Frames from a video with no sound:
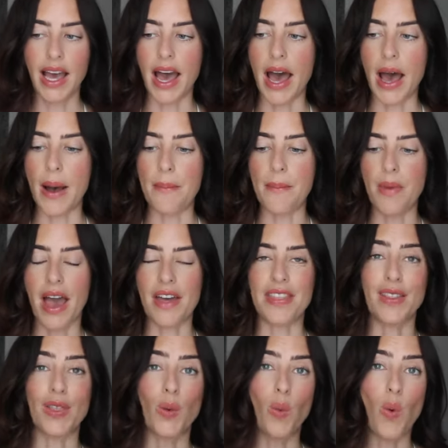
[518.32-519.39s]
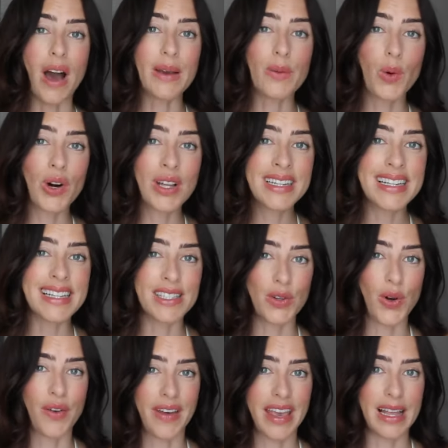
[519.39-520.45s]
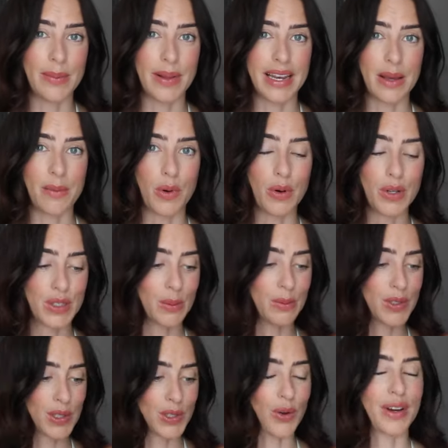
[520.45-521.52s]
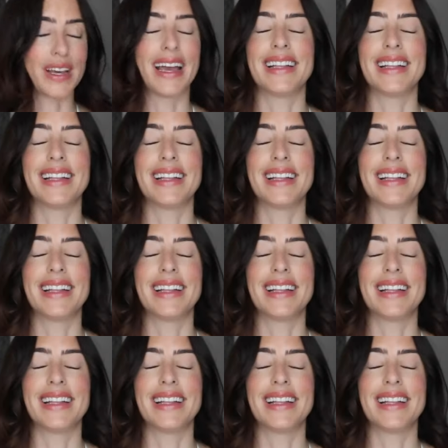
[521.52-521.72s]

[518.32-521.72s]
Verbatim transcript: I think the white one is not available anymore, so I'm sorry.